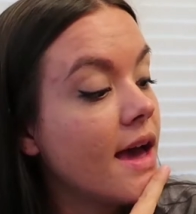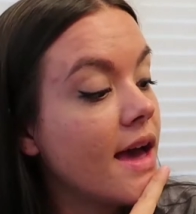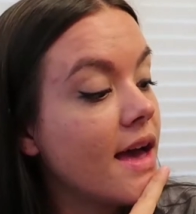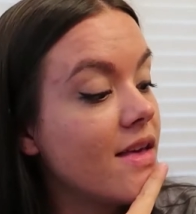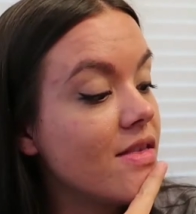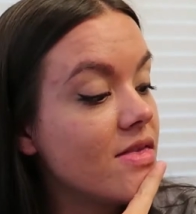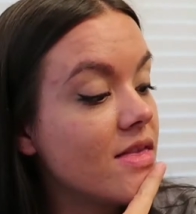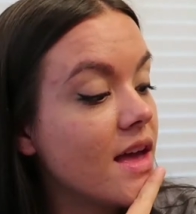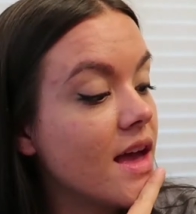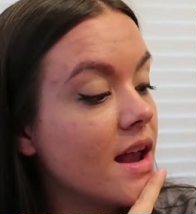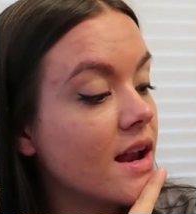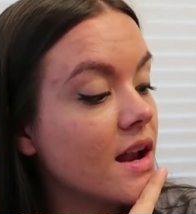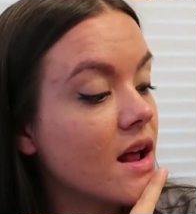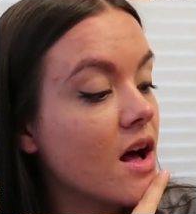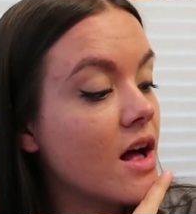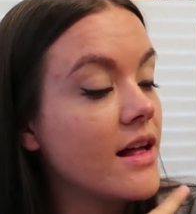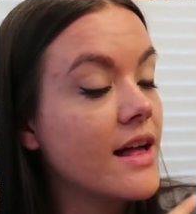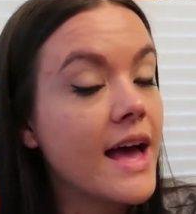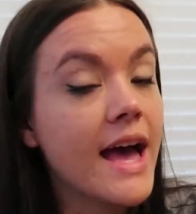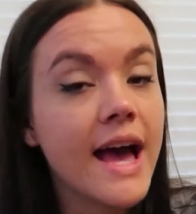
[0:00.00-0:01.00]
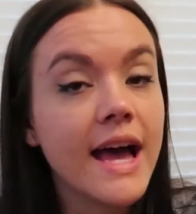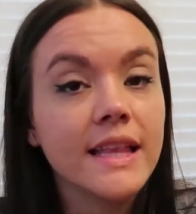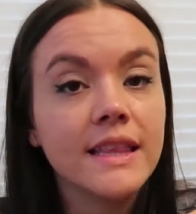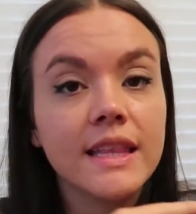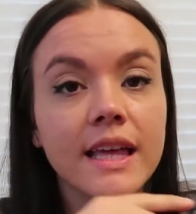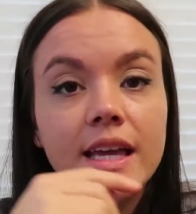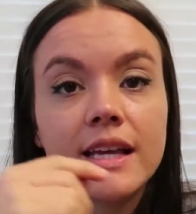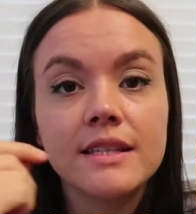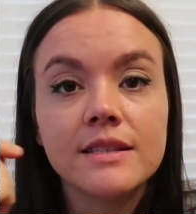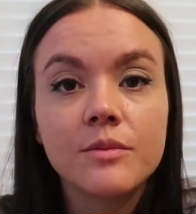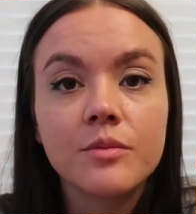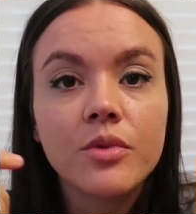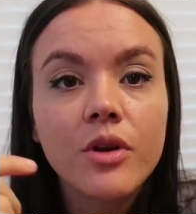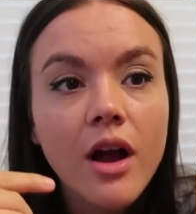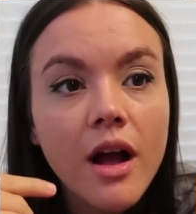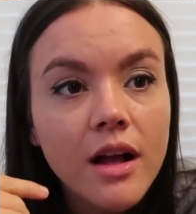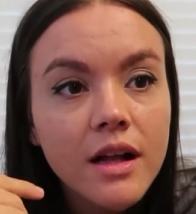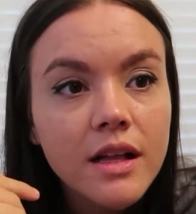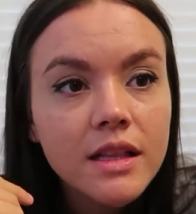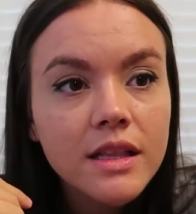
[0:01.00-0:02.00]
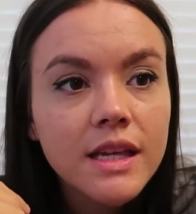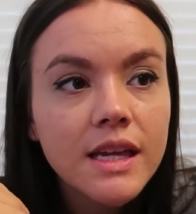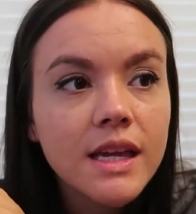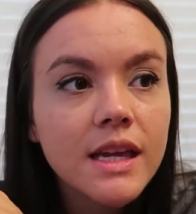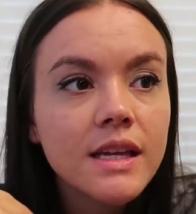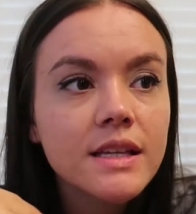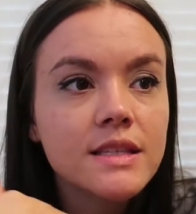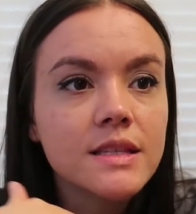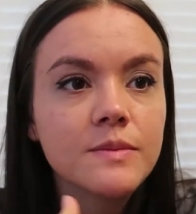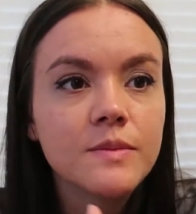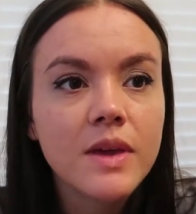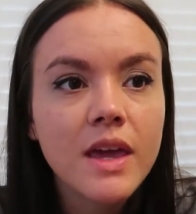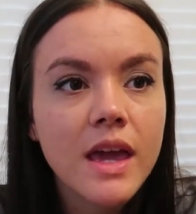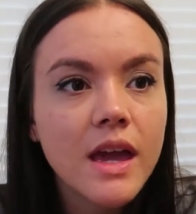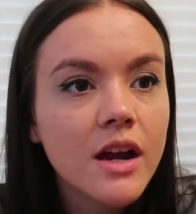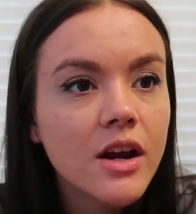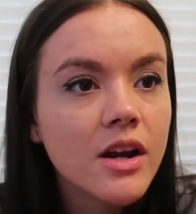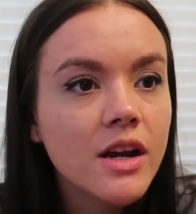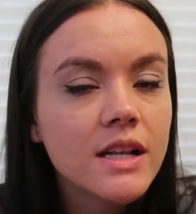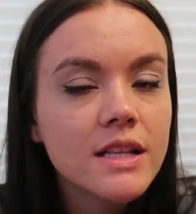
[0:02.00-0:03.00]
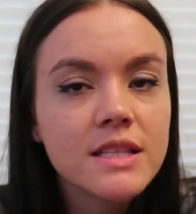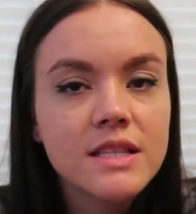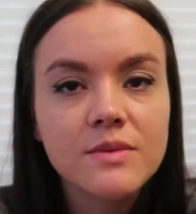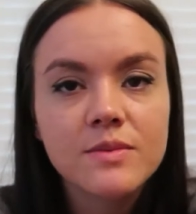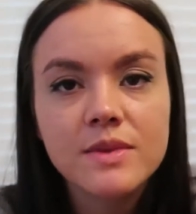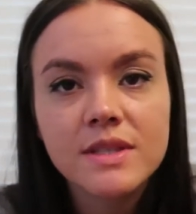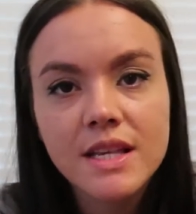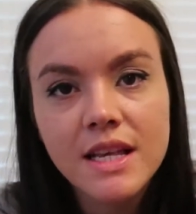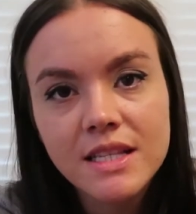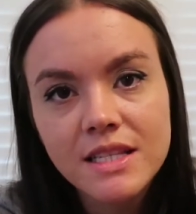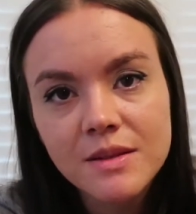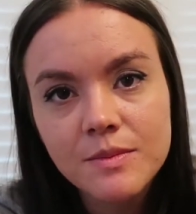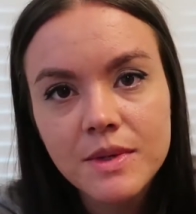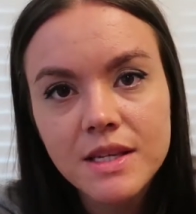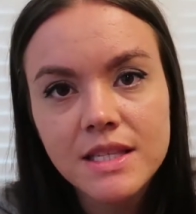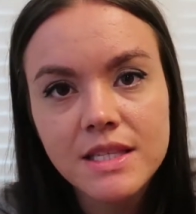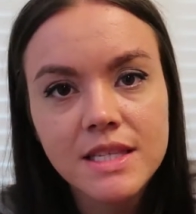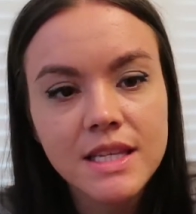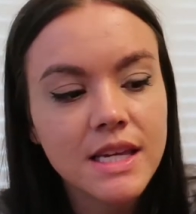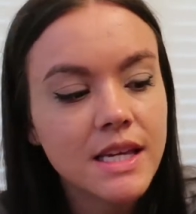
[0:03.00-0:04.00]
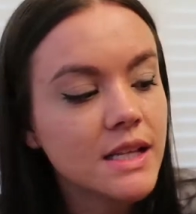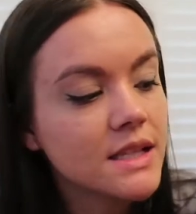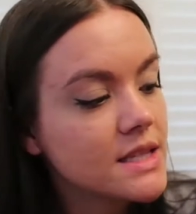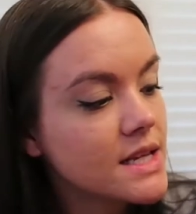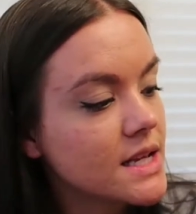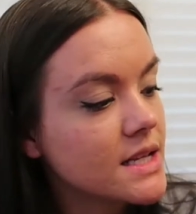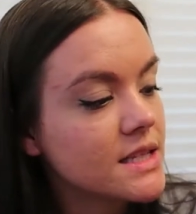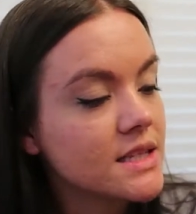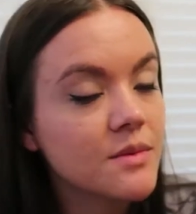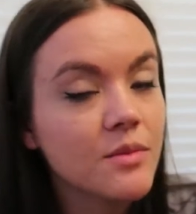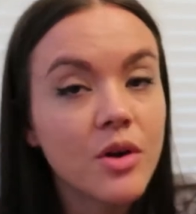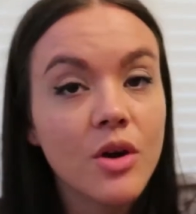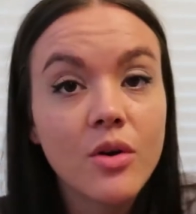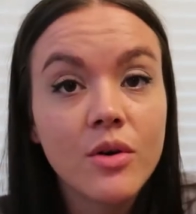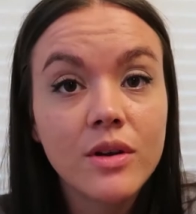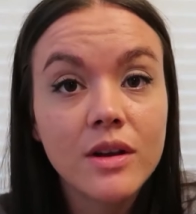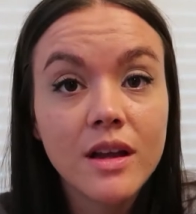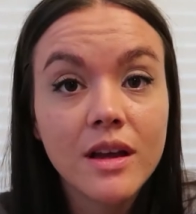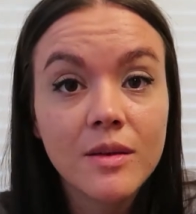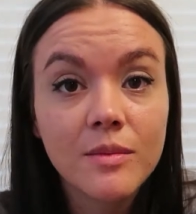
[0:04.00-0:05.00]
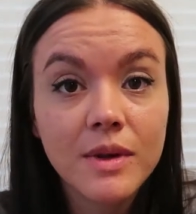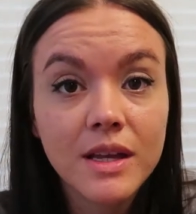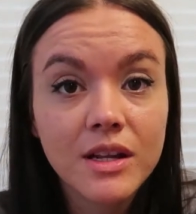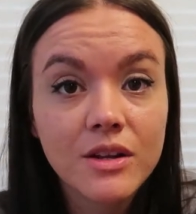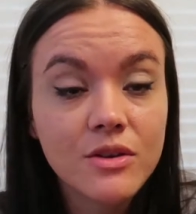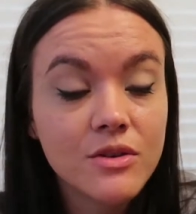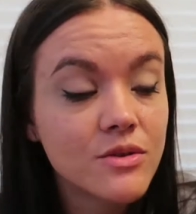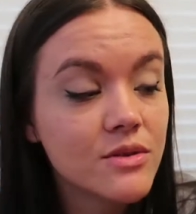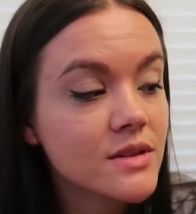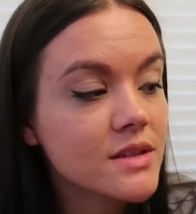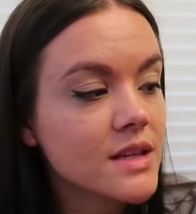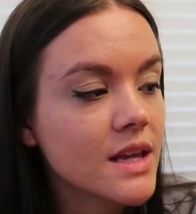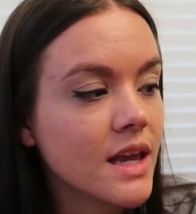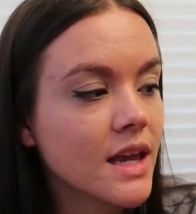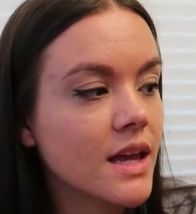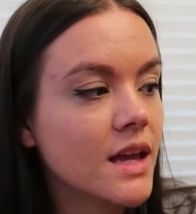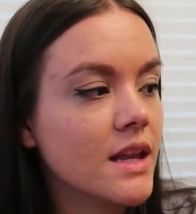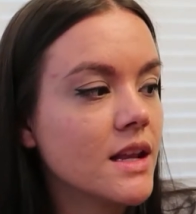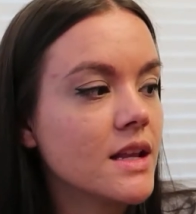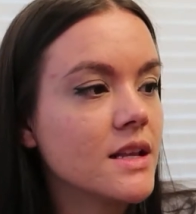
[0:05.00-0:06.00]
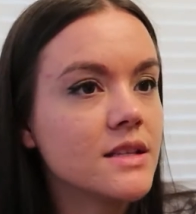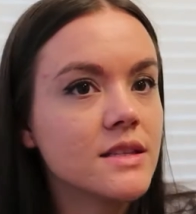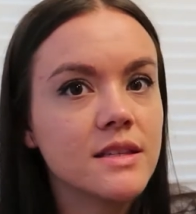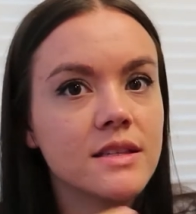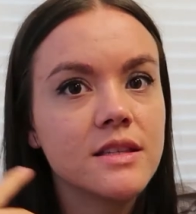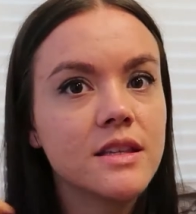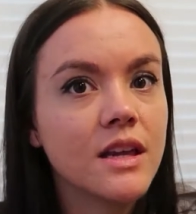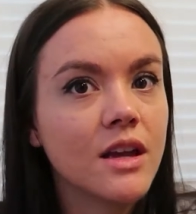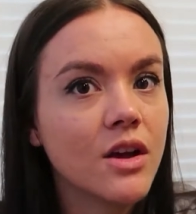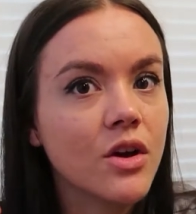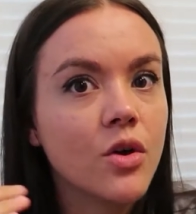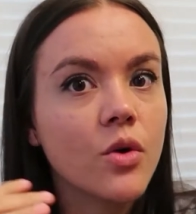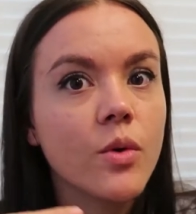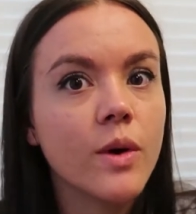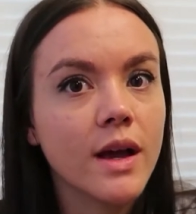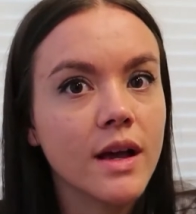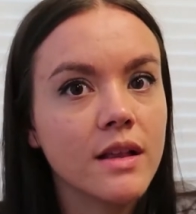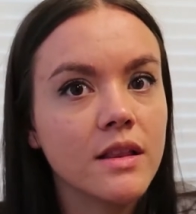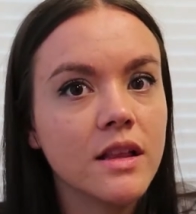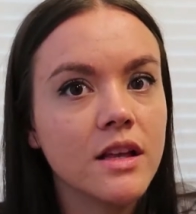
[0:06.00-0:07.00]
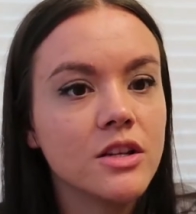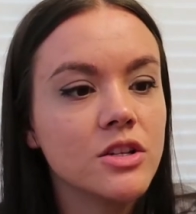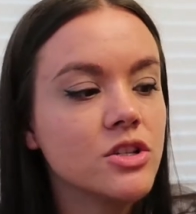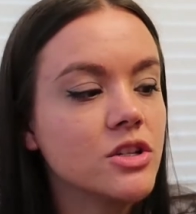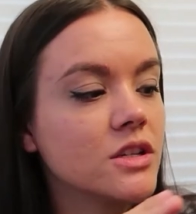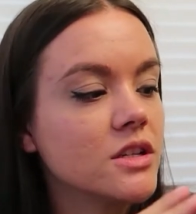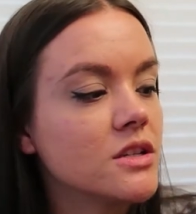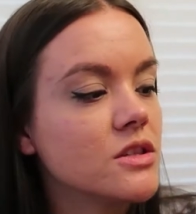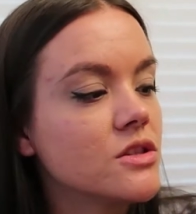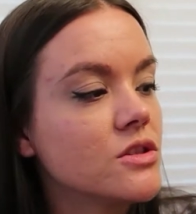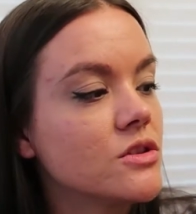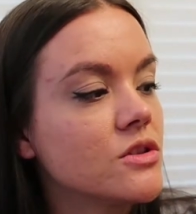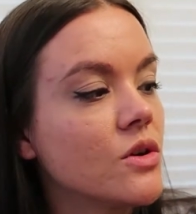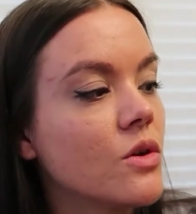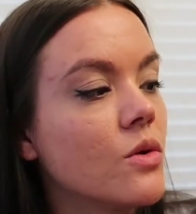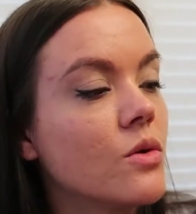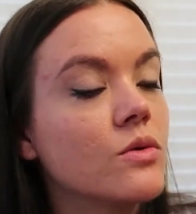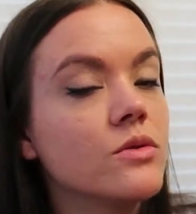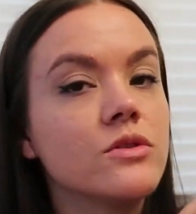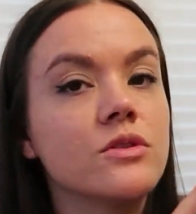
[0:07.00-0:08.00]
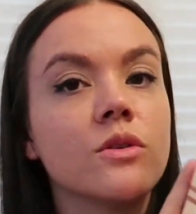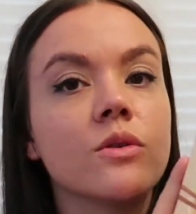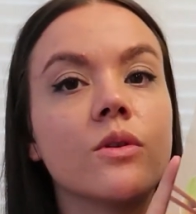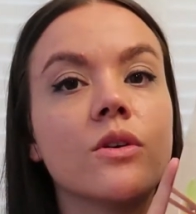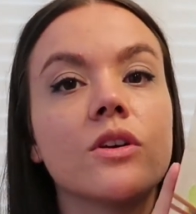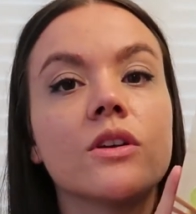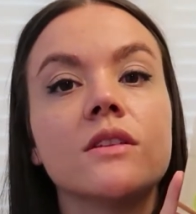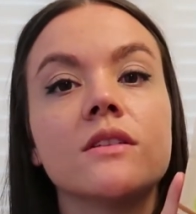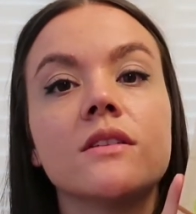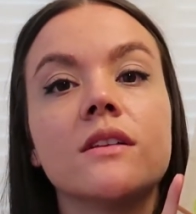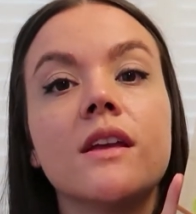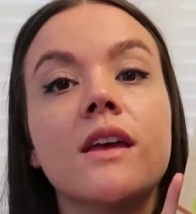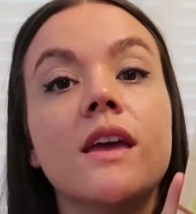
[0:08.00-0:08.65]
And then I'll add like some broccoli, some carrots, some sesame seeds, and some coconut aminos, and it's just like a quick lunch, and it's so, so good.